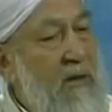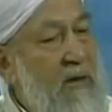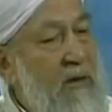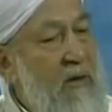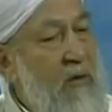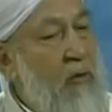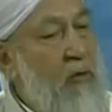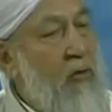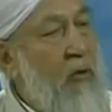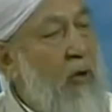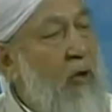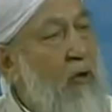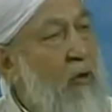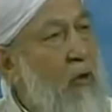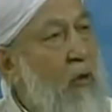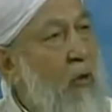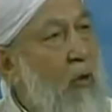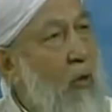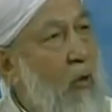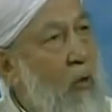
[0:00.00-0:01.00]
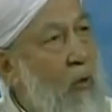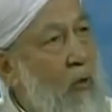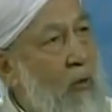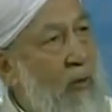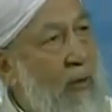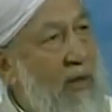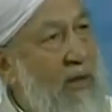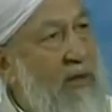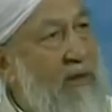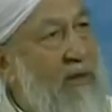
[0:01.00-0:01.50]
do not
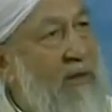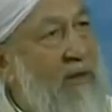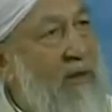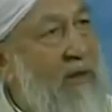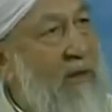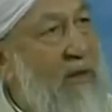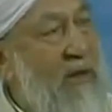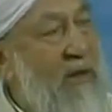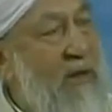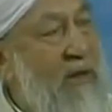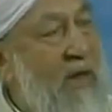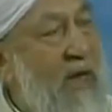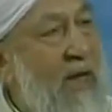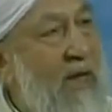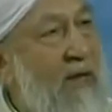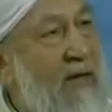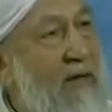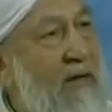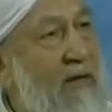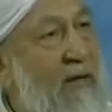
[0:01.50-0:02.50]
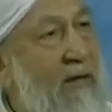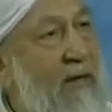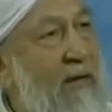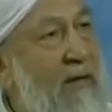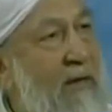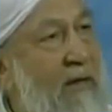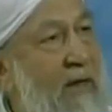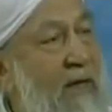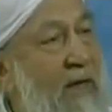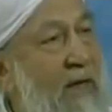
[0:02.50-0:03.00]
always create
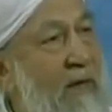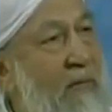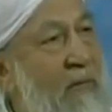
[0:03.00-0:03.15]
a